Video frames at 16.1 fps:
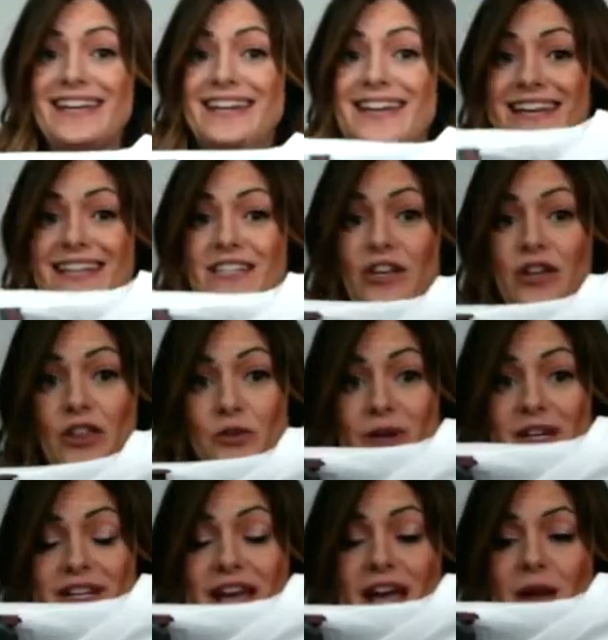it is a
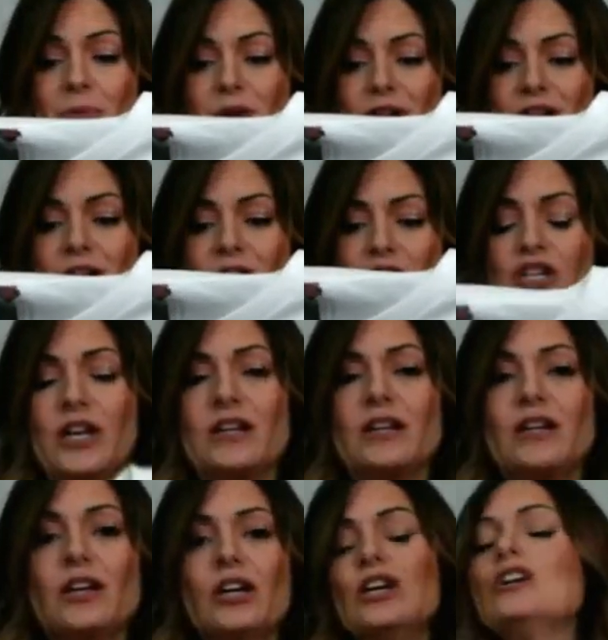three-day production.